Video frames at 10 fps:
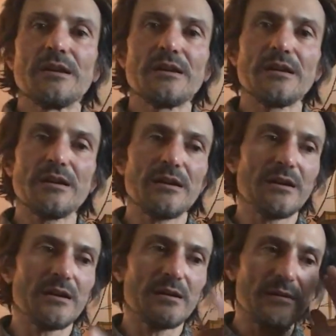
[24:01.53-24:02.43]

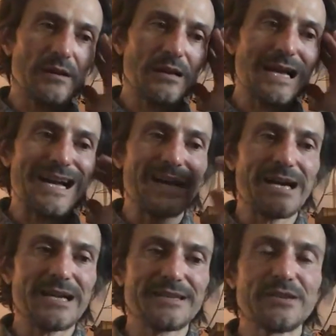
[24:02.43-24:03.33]

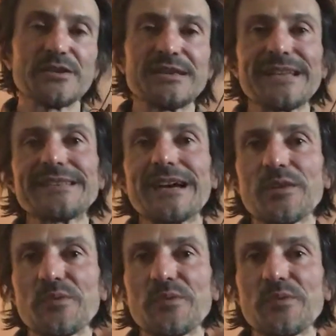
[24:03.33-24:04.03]
I did the 99